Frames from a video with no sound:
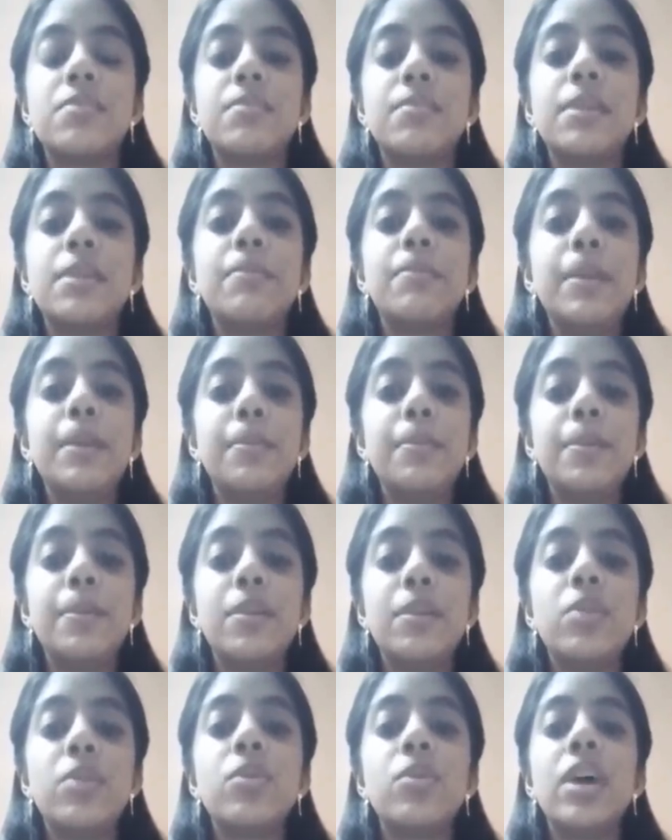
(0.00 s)
but people
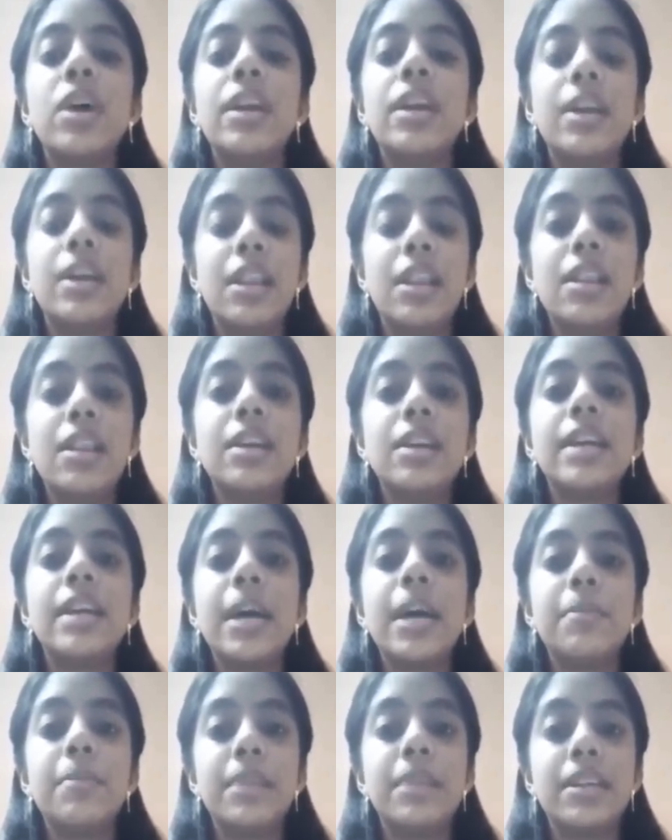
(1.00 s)
who are ill,
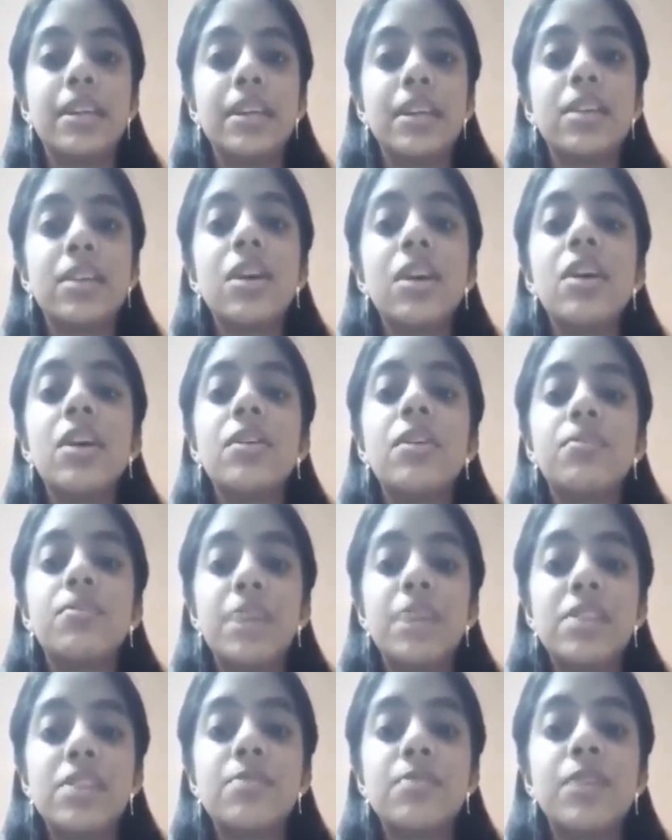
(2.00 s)
diabetic,
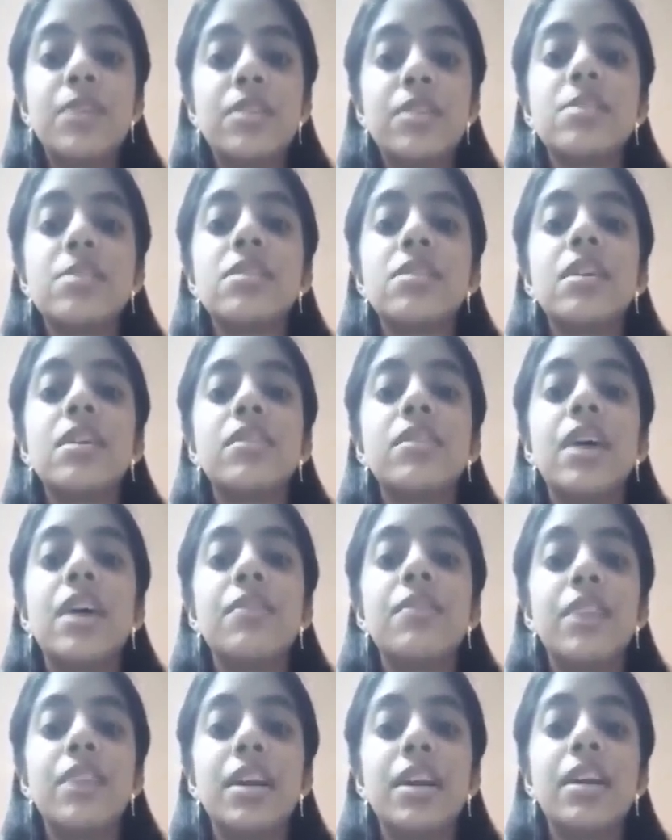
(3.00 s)
breastfeeders,
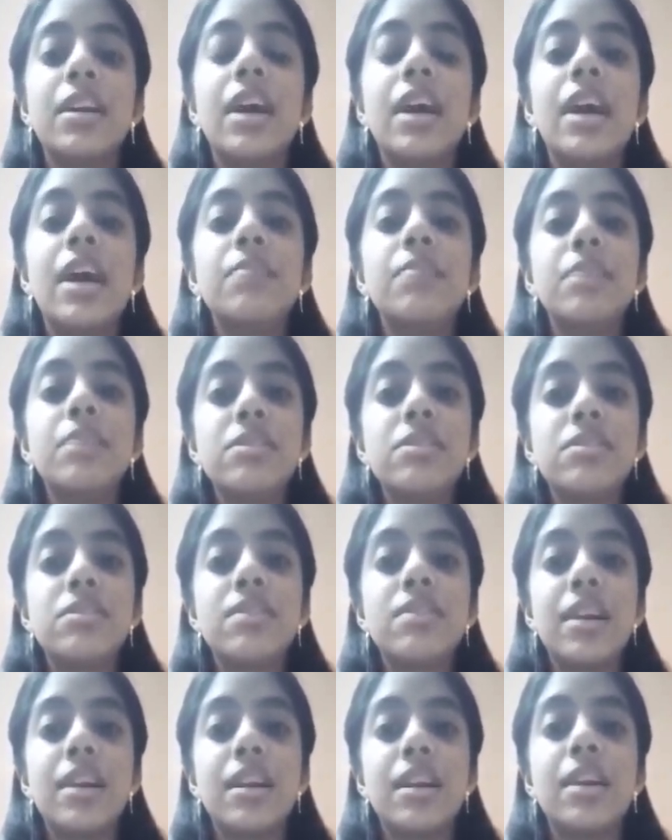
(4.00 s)
traveling and
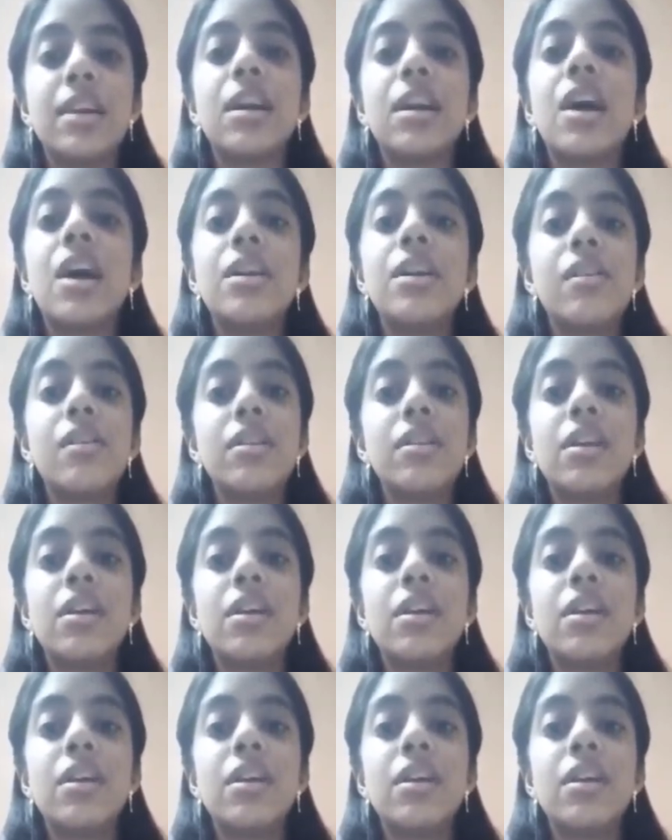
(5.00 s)
menstruating are not